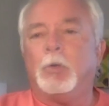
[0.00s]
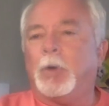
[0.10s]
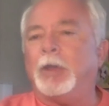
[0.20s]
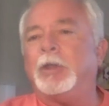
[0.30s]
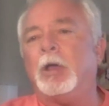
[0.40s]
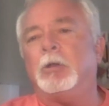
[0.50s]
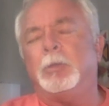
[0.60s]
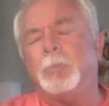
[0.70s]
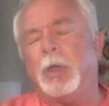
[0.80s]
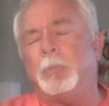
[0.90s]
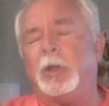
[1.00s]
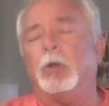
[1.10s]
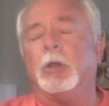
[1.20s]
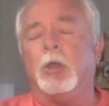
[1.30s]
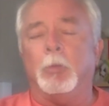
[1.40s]
Right now I'm in, I'm in
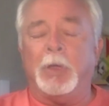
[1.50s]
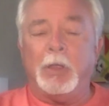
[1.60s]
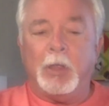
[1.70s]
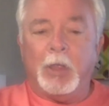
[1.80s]
Oklahoma.